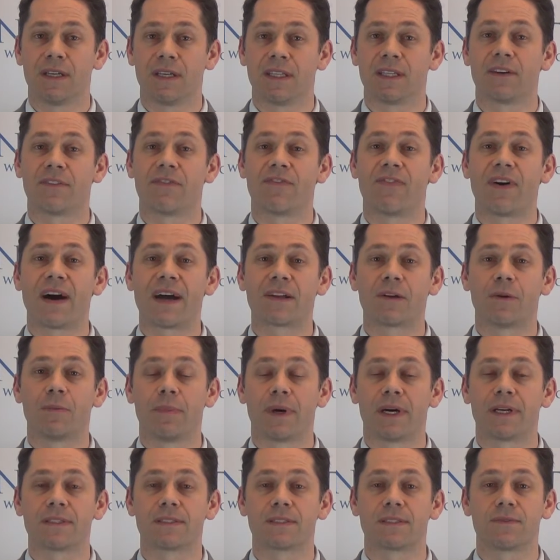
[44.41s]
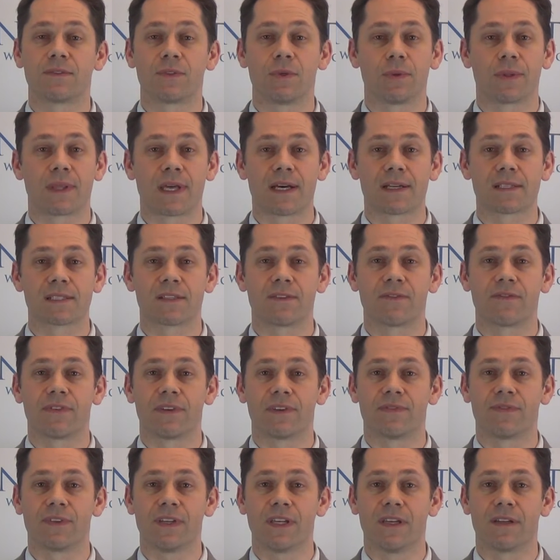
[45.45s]
in the final months of
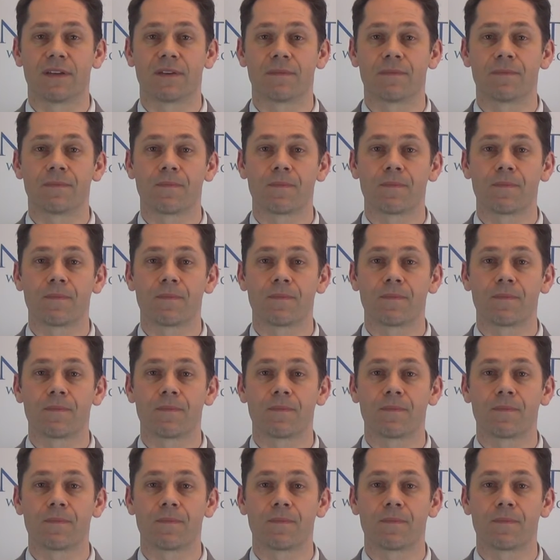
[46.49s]
2015.